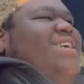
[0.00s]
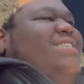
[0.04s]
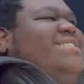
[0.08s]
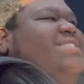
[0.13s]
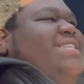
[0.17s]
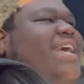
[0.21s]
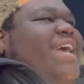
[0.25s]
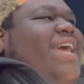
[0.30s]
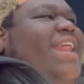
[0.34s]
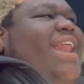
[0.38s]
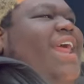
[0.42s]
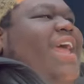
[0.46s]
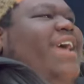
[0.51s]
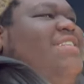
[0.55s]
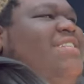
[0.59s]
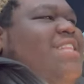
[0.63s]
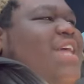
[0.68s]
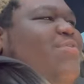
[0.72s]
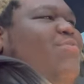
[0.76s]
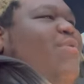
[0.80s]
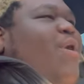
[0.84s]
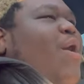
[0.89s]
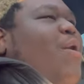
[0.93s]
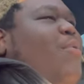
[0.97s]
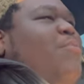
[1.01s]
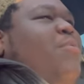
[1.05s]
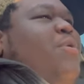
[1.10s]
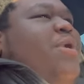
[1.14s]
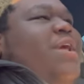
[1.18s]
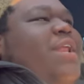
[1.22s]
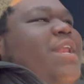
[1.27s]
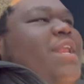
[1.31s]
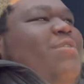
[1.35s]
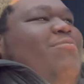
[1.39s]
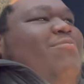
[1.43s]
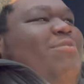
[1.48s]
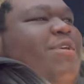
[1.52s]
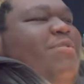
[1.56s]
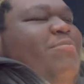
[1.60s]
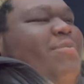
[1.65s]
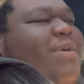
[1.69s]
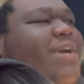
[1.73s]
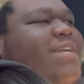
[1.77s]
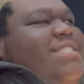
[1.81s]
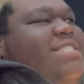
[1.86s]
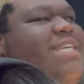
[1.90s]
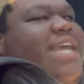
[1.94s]
I said that. Like, why wouldn't it be?
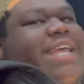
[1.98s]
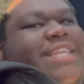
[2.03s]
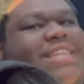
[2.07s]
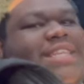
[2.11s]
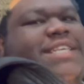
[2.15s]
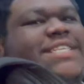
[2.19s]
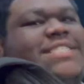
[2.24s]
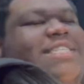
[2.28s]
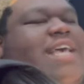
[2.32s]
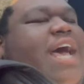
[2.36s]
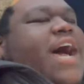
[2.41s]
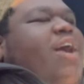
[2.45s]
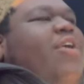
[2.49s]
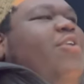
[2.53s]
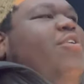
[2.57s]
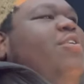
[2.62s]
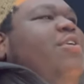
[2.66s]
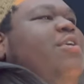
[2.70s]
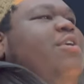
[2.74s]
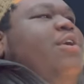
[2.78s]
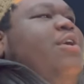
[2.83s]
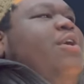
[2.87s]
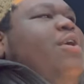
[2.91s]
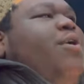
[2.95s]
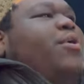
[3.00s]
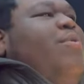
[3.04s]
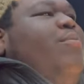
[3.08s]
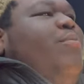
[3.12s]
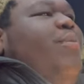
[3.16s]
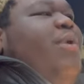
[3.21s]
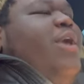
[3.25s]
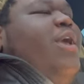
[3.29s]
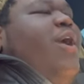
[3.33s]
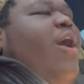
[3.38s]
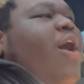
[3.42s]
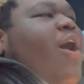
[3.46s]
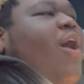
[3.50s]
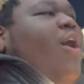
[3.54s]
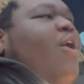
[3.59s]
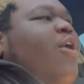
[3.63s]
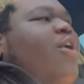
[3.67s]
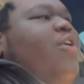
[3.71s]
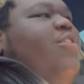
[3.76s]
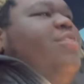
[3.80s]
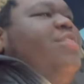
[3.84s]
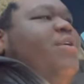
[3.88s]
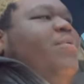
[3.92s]
But check this out. We are
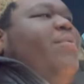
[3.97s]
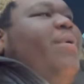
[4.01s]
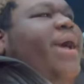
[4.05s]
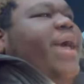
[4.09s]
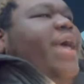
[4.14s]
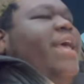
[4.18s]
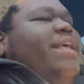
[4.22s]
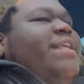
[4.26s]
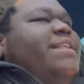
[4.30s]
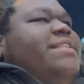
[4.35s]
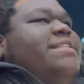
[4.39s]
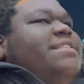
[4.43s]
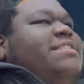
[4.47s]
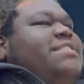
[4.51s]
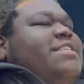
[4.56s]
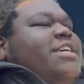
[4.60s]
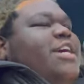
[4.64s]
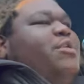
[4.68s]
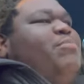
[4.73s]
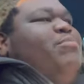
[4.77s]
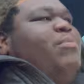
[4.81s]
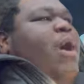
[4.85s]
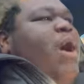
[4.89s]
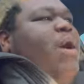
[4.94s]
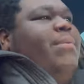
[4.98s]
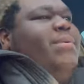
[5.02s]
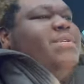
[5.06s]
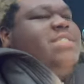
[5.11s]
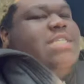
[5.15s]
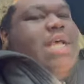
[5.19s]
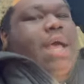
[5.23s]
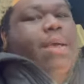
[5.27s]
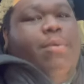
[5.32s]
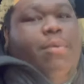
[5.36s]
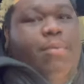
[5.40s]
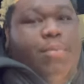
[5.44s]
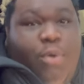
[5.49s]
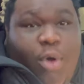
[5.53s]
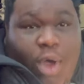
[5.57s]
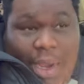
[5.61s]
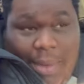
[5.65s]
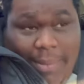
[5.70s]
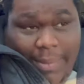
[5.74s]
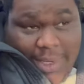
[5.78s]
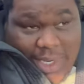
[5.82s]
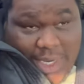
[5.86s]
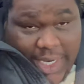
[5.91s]
on the way to the barbershop.
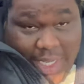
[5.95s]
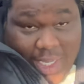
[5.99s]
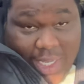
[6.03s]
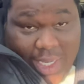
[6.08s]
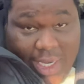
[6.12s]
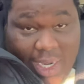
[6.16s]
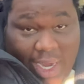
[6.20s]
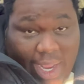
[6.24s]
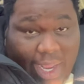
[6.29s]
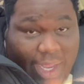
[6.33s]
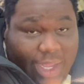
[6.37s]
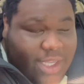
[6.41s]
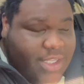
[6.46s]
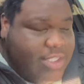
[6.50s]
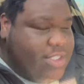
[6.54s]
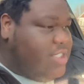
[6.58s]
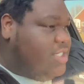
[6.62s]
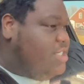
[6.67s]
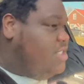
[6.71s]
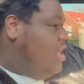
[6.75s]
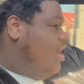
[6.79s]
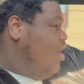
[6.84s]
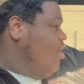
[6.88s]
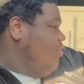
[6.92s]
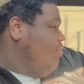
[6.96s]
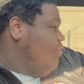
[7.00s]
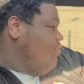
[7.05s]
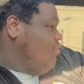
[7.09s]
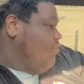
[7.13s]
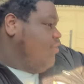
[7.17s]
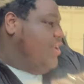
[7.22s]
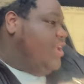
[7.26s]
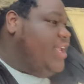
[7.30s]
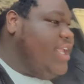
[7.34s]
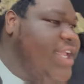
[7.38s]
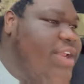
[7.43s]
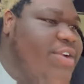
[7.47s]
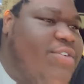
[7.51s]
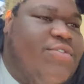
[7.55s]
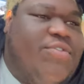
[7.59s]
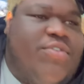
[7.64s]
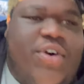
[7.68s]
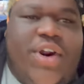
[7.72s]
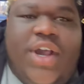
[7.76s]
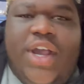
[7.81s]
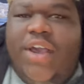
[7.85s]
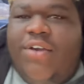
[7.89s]
Boy, we're looking like so freaking
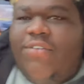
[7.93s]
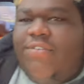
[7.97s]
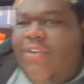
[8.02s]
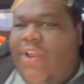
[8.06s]
rough.